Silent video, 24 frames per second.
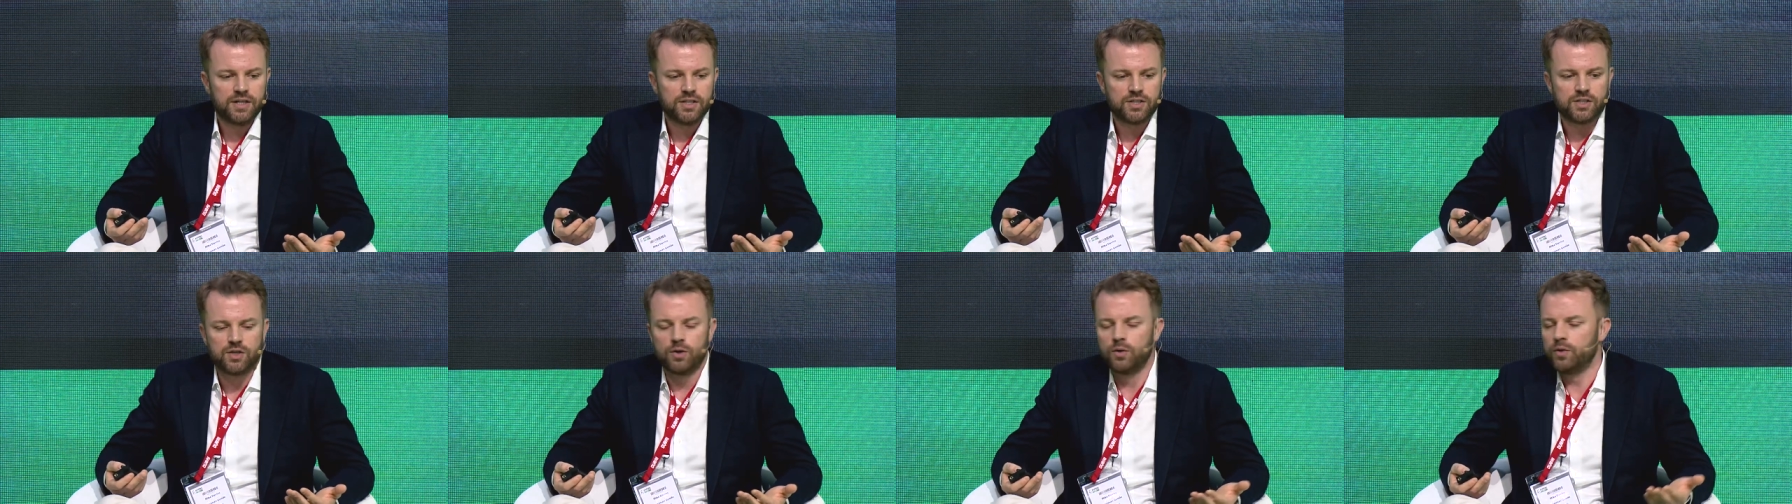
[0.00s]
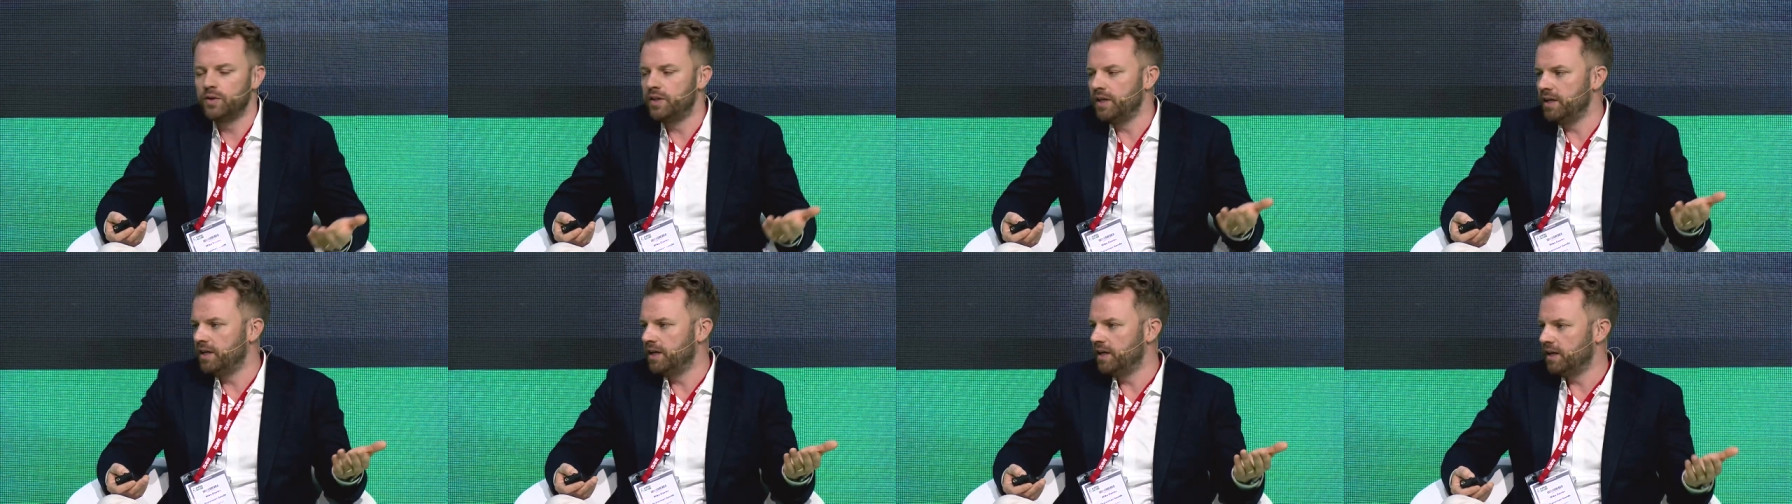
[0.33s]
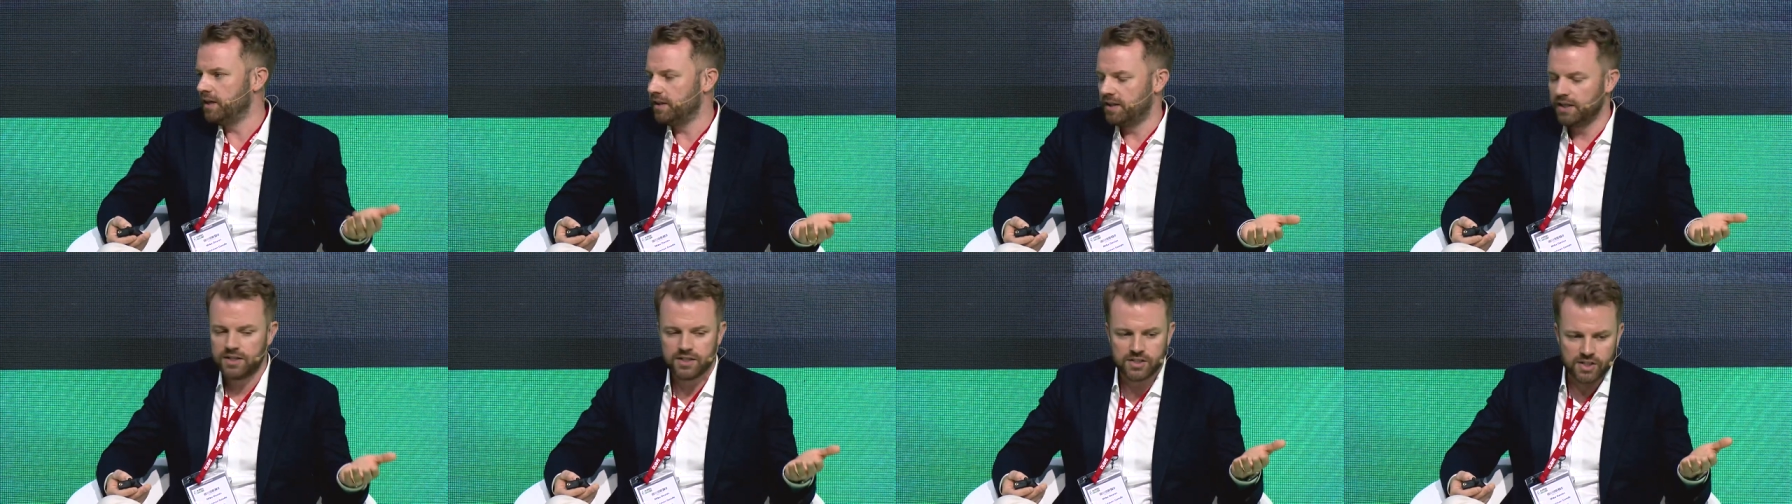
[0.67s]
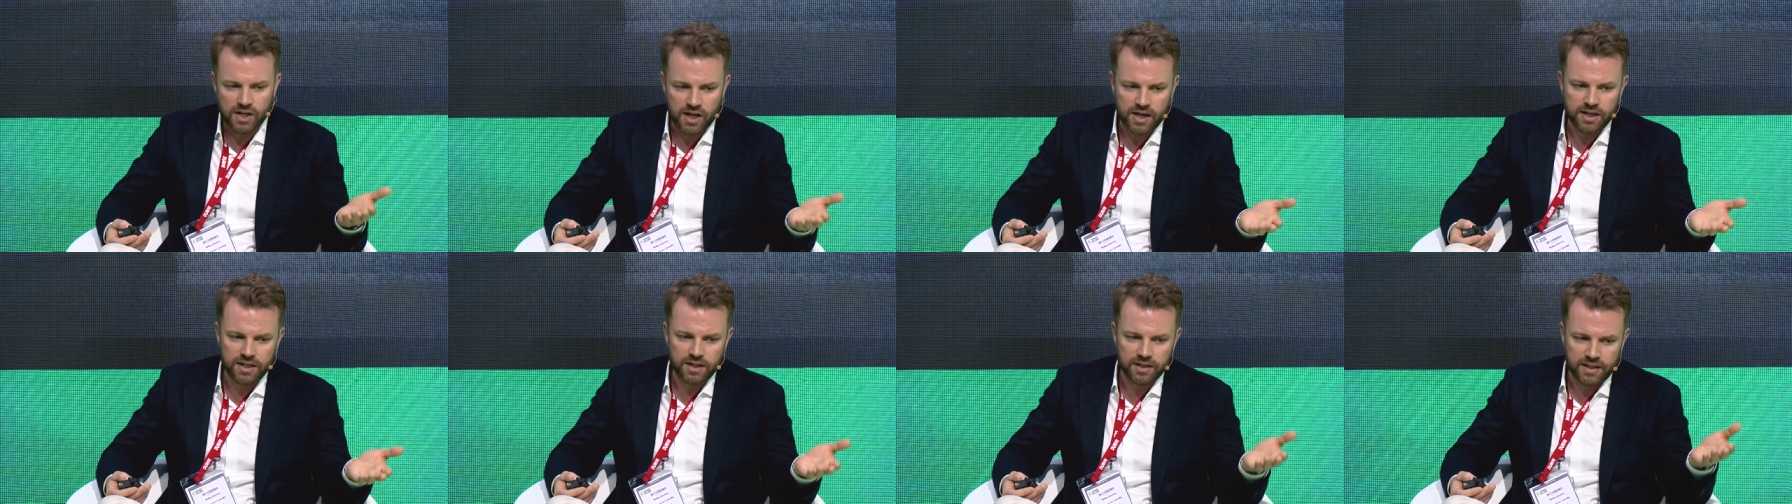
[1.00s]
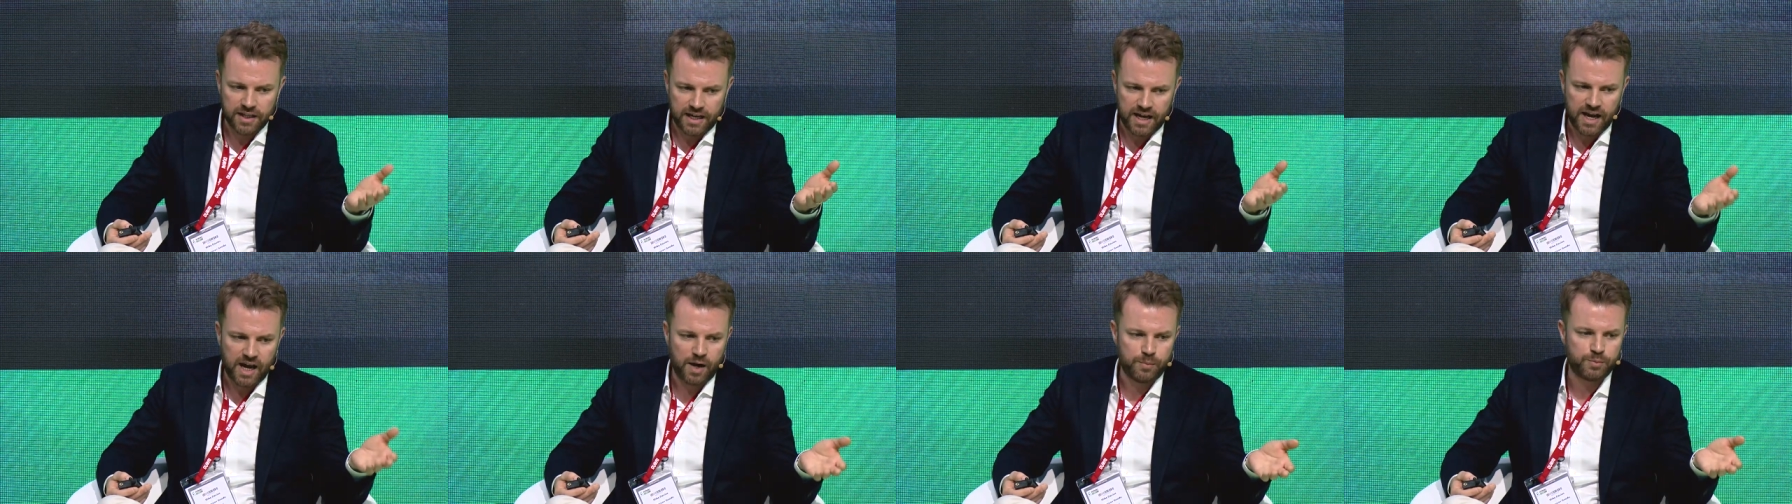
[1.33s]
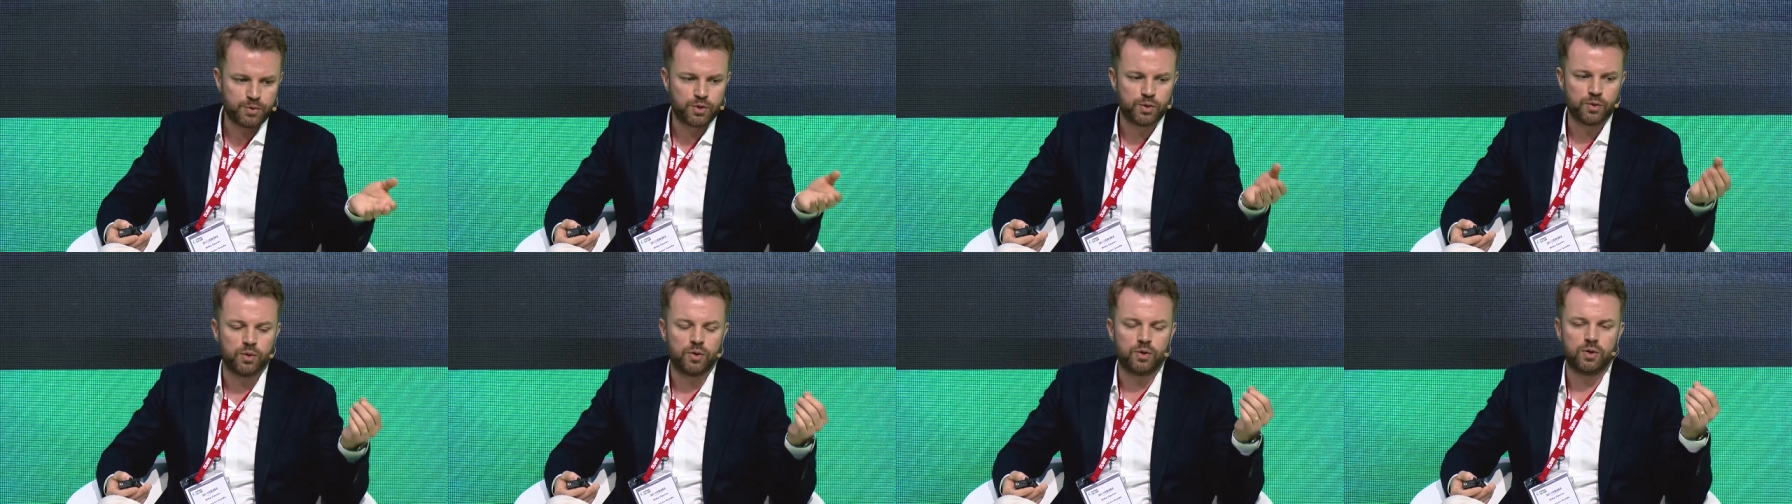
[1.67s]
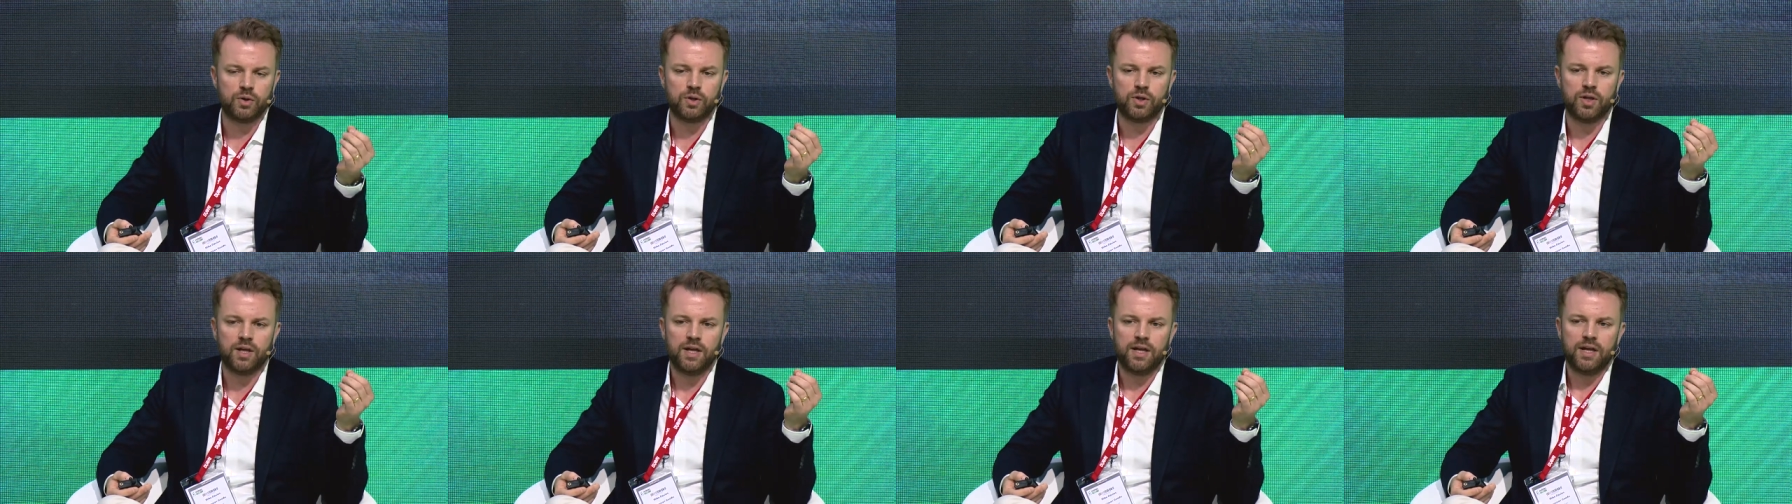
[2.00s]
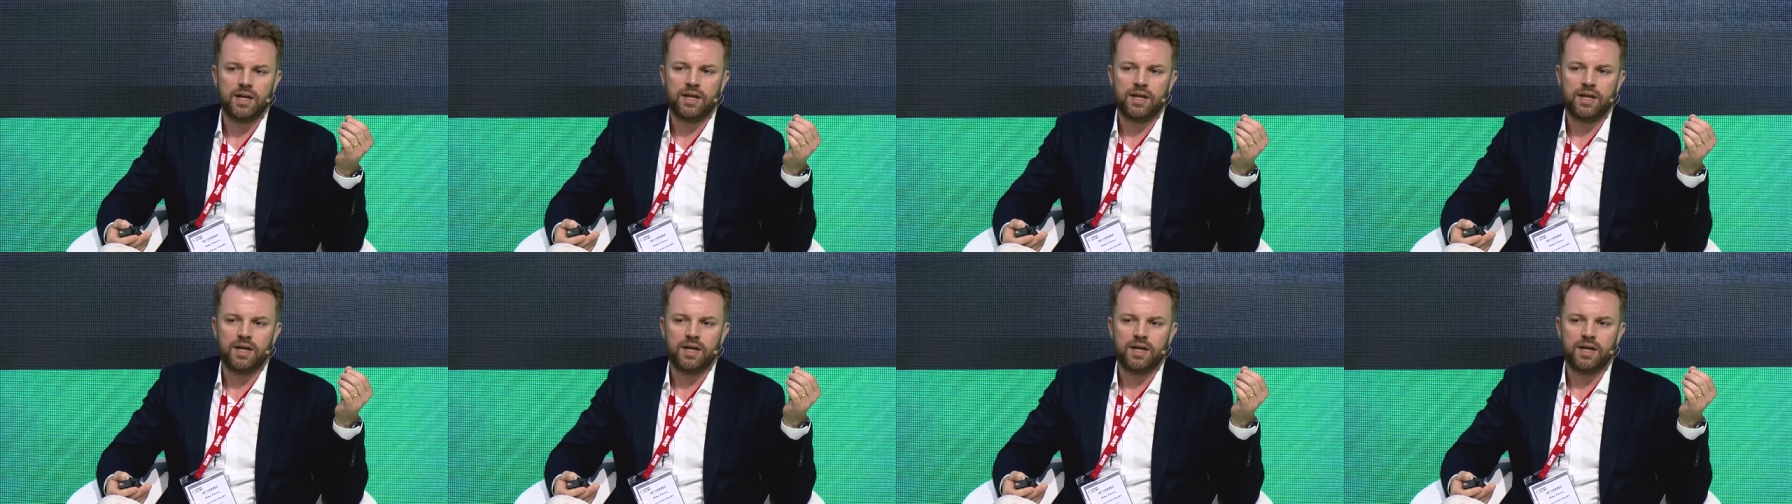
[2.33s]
So the, the design of the capsule,